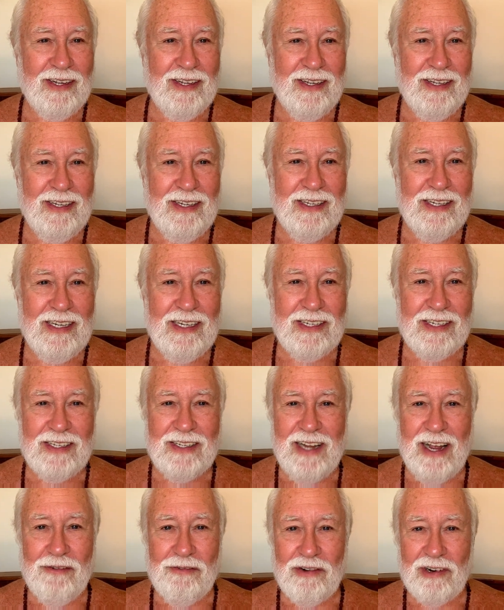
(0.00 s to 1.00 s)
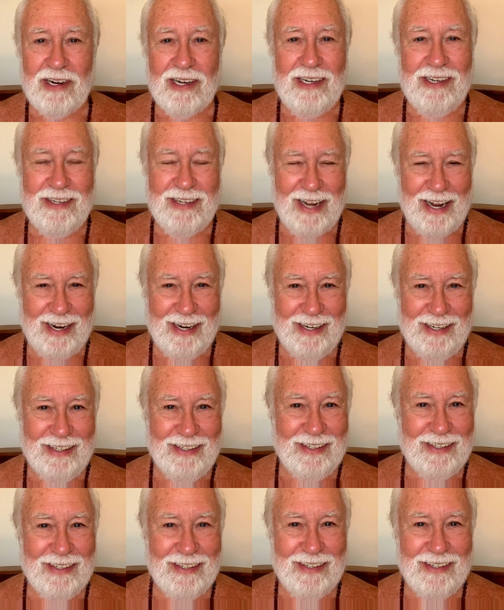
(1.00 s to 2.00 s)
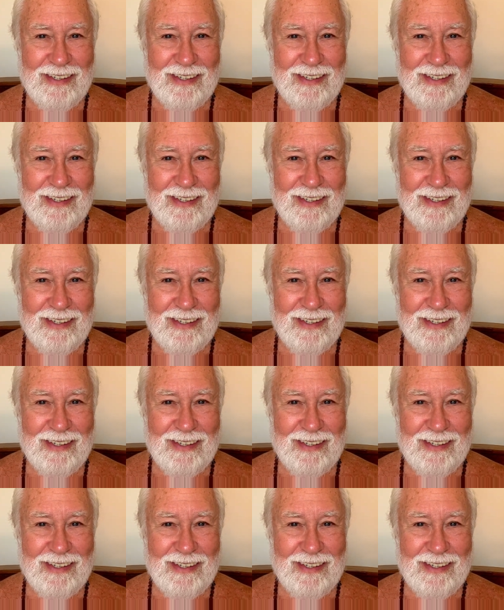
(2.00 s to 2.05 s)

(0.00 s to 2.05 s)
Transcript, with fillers: it, it's never contained.